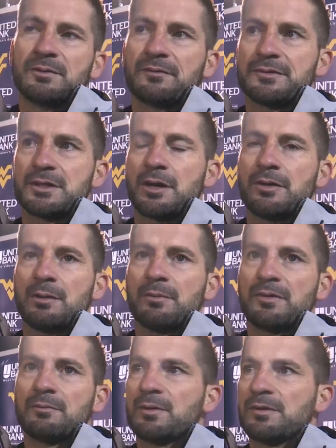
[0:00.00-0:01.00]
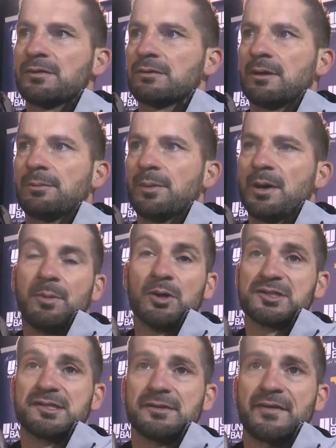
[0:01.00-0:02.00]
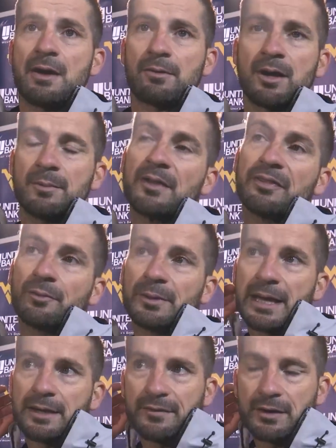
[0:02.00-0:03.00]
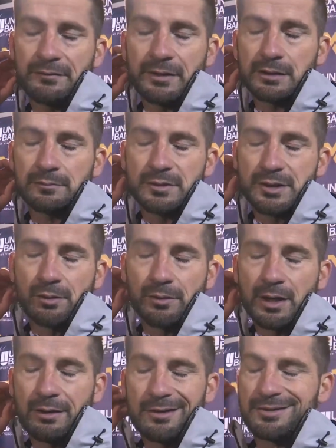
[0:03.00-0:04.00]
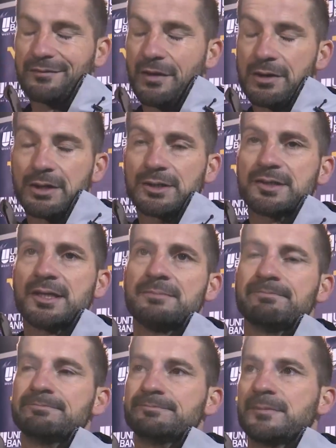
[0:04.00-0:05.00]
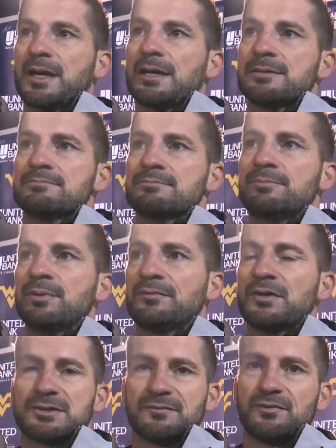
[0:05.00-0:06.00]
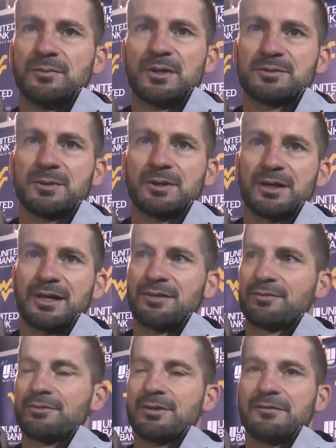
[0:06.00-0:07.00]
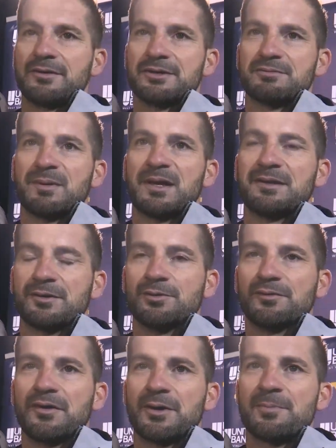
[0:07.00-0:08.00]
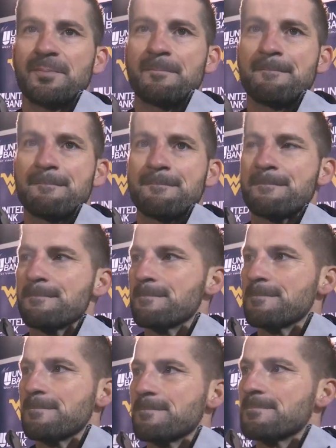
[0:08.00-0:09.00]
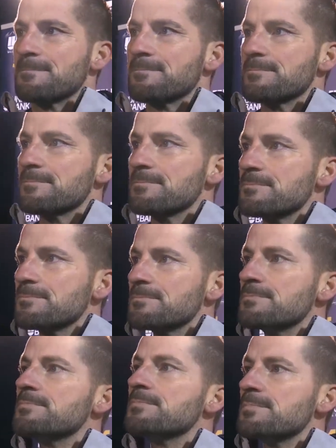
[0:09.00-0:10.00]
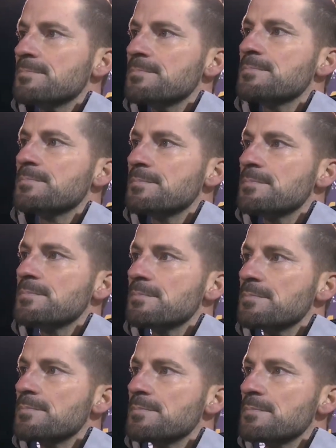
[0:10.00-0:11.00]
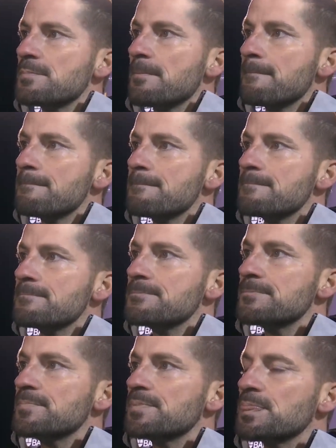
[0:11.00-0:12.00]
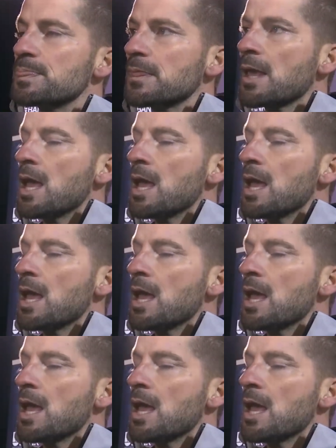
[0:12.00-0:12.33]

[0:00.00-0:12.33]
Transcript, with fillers: We obviously go there with with a, a, positive outcome. I thought we had a very very good result there against a very good team. Um, but first and foremost, we've got to get through whoever it is we're playing in the quarterfinal. Carlos's goal in the first half was it a product of good build up prior to that?